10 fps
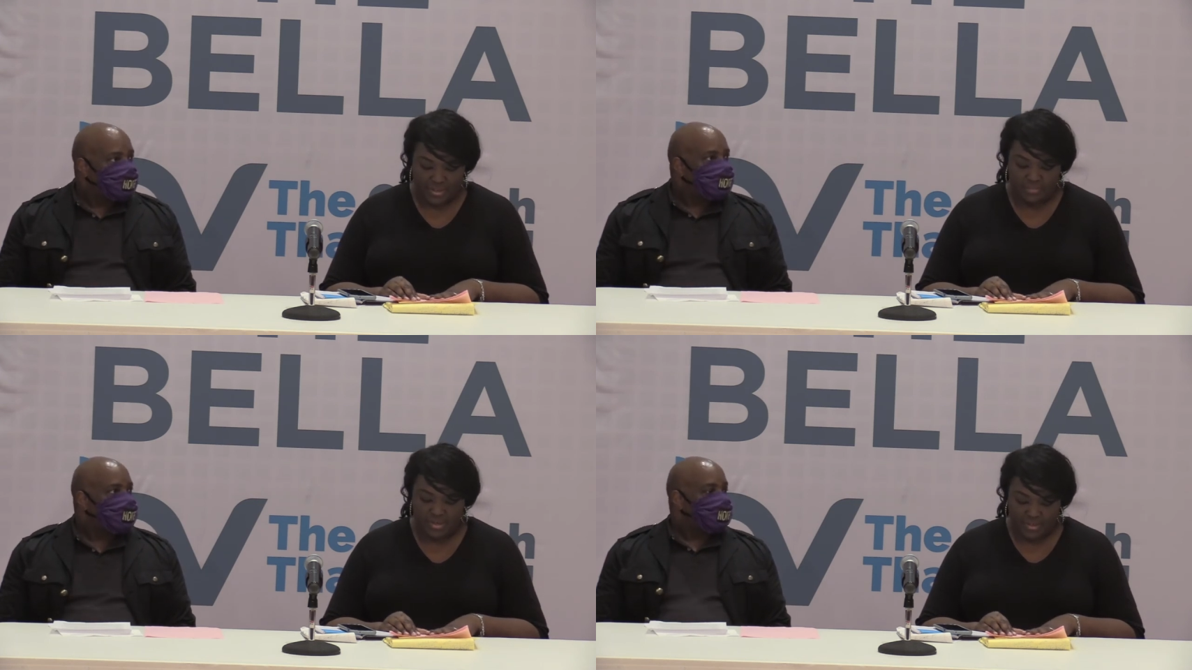
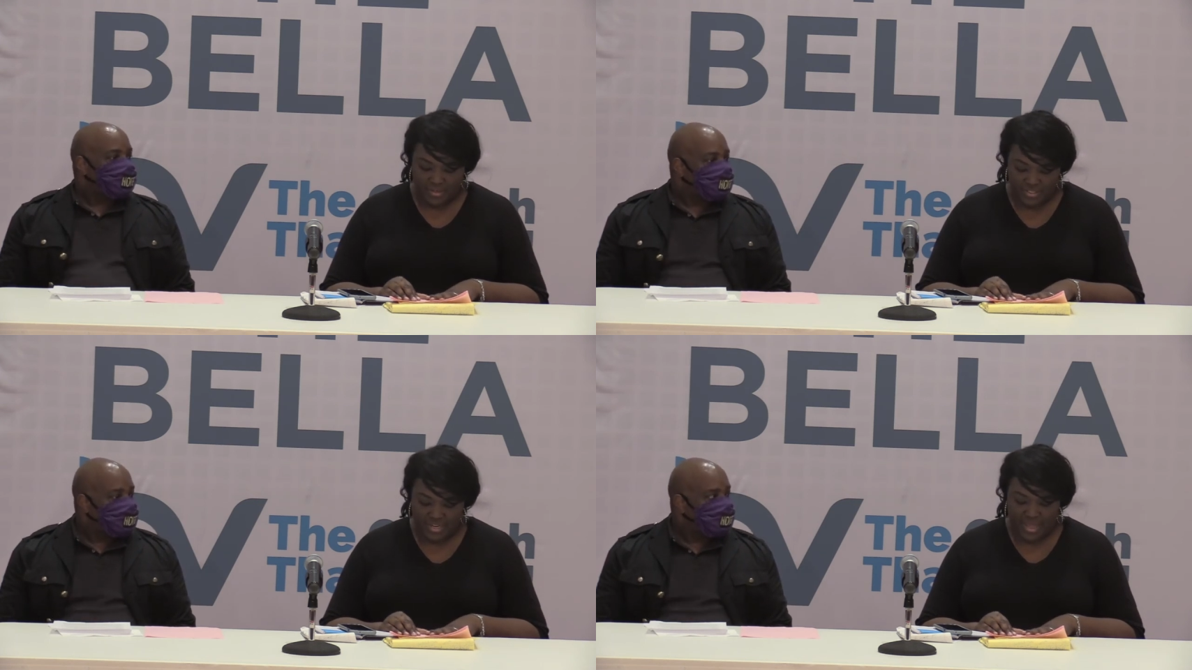Speaker 1: in meeting
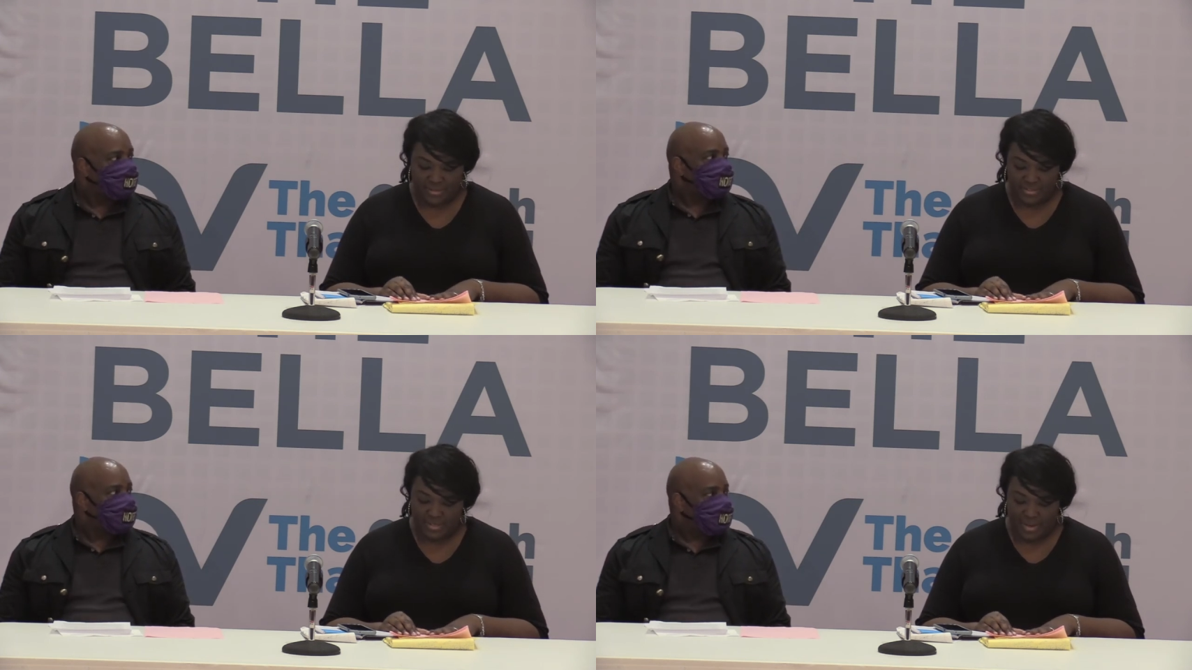the
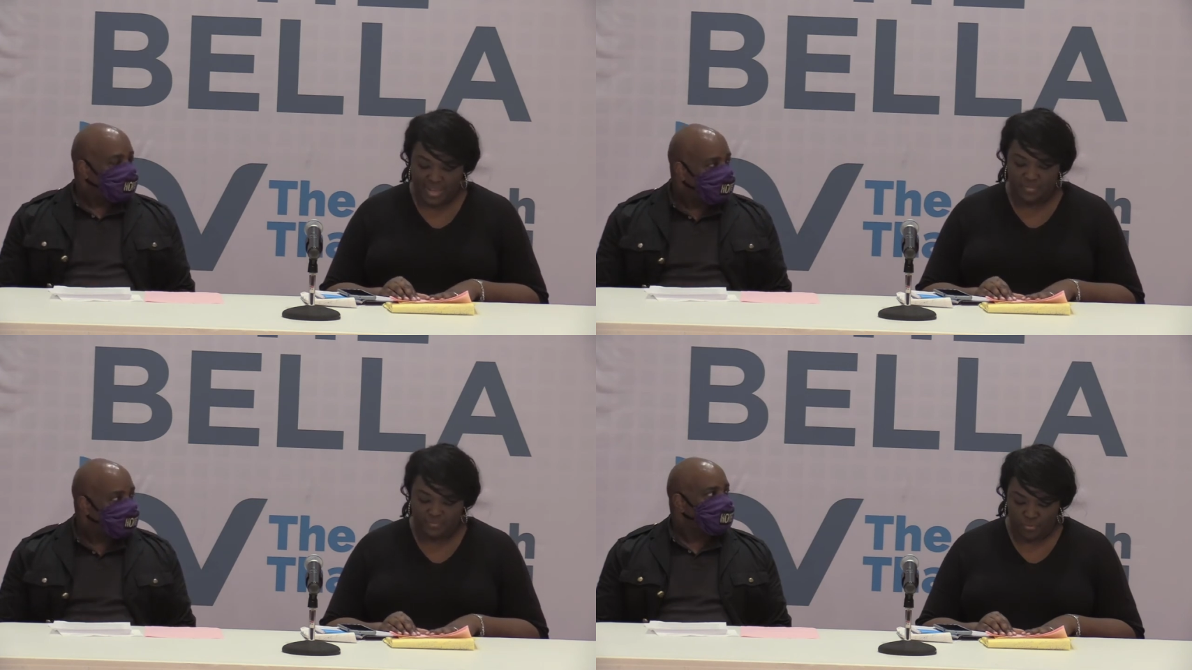challenge that
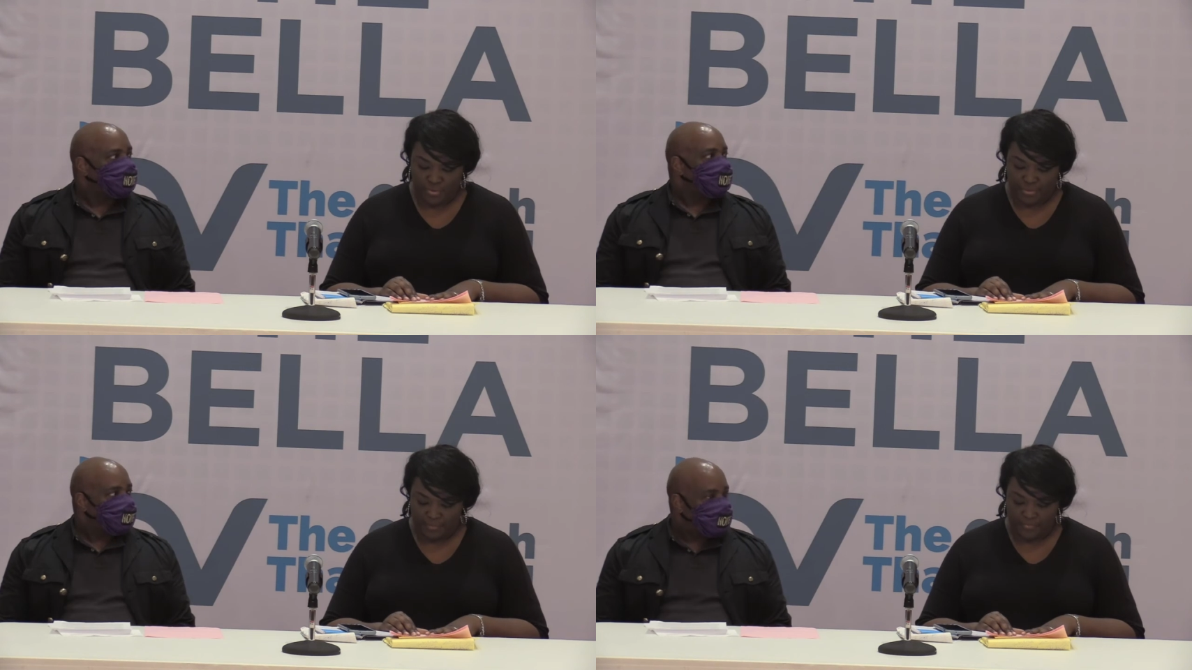lies
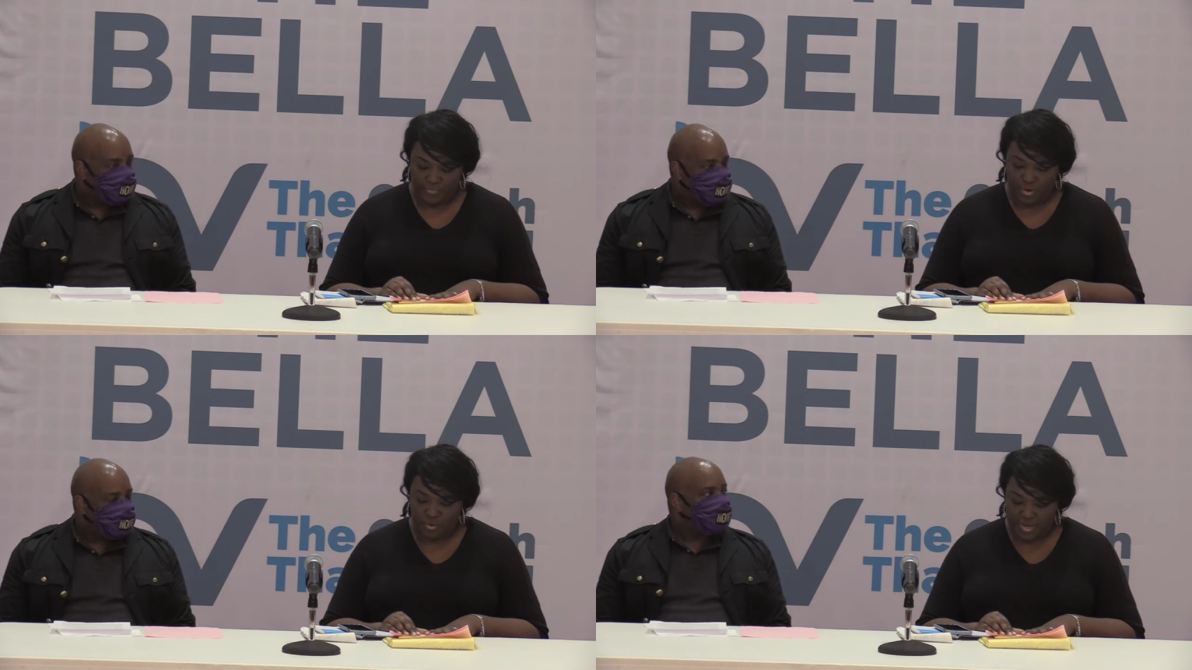before them.
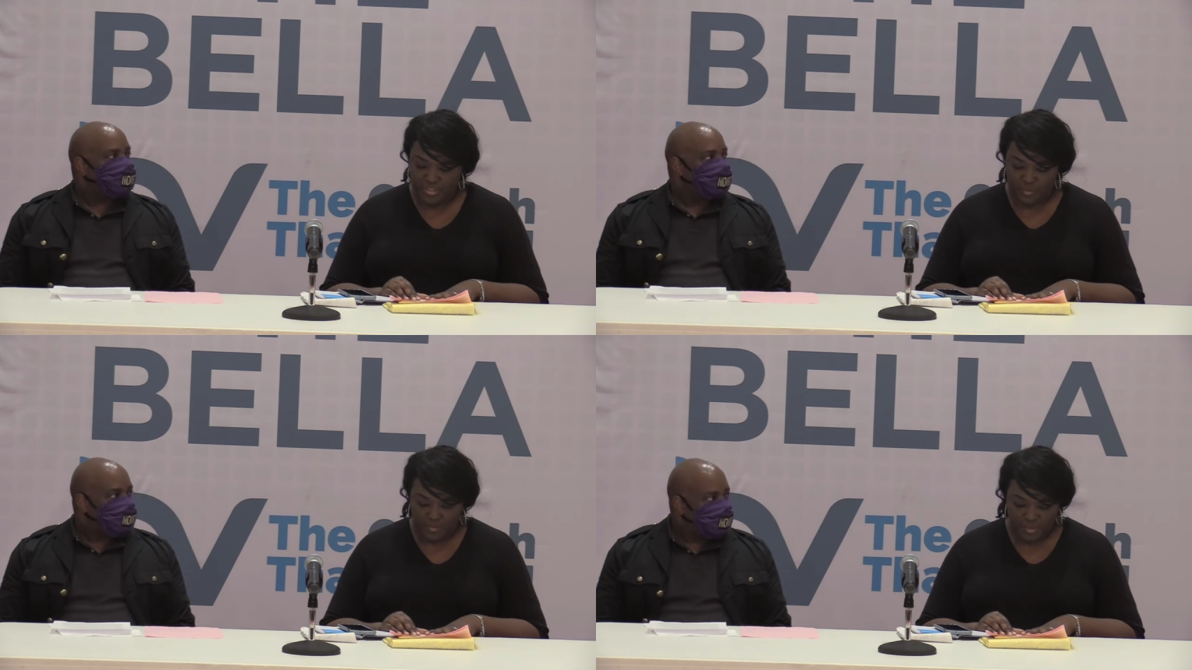Yes.
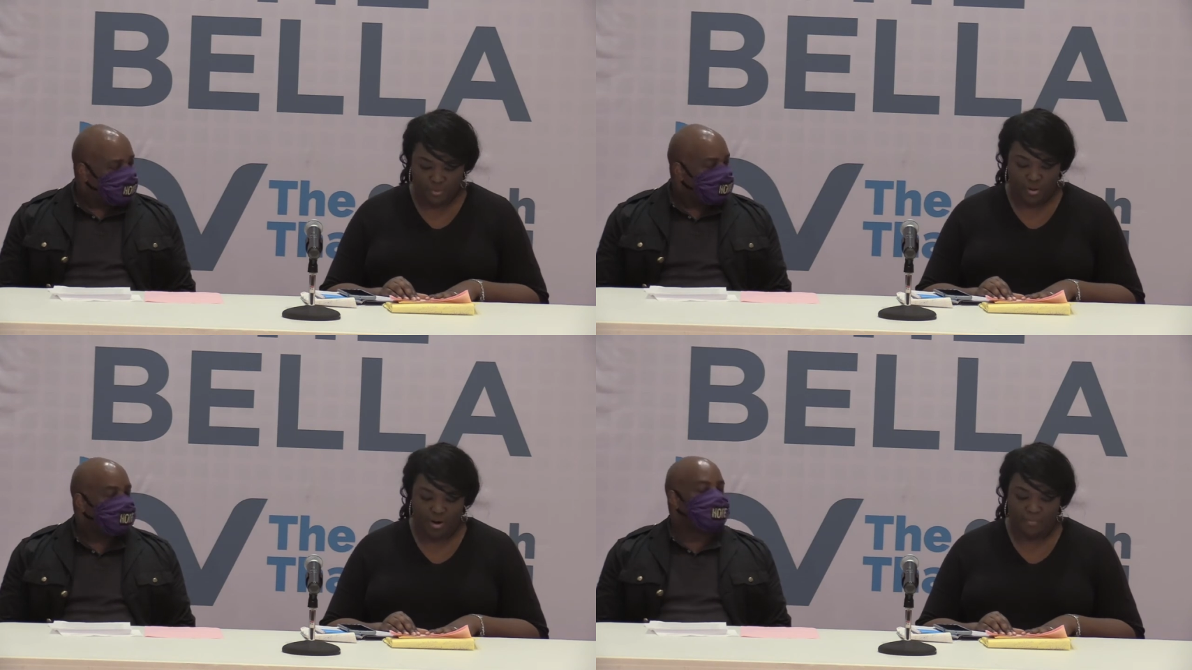Courageous
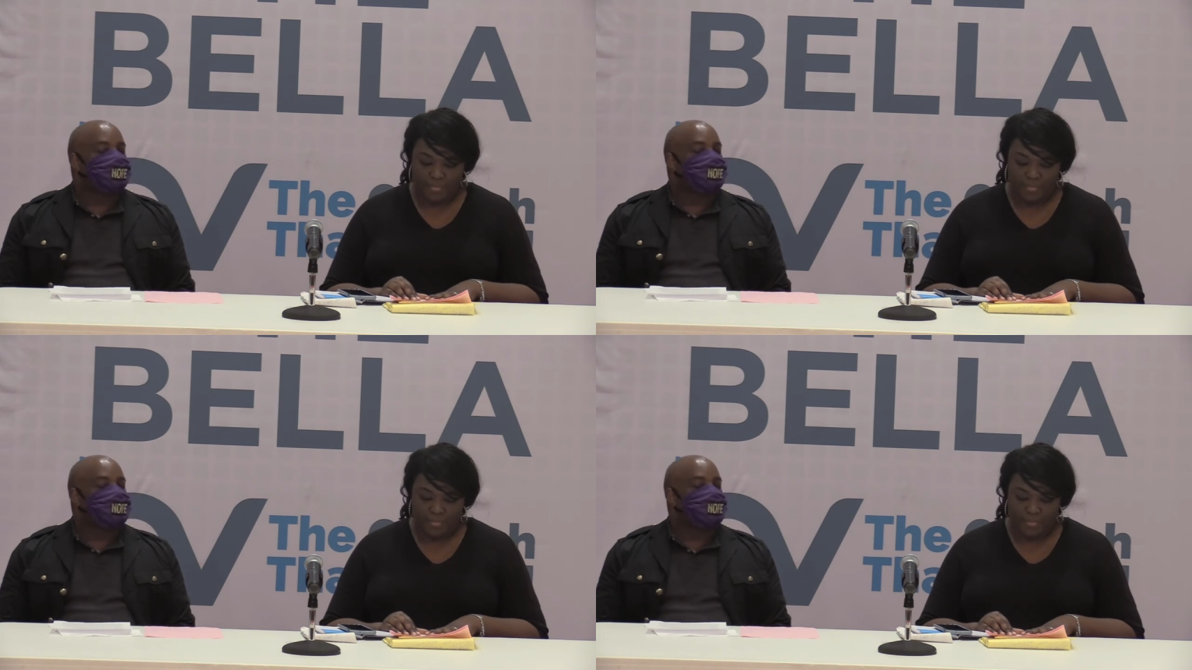people are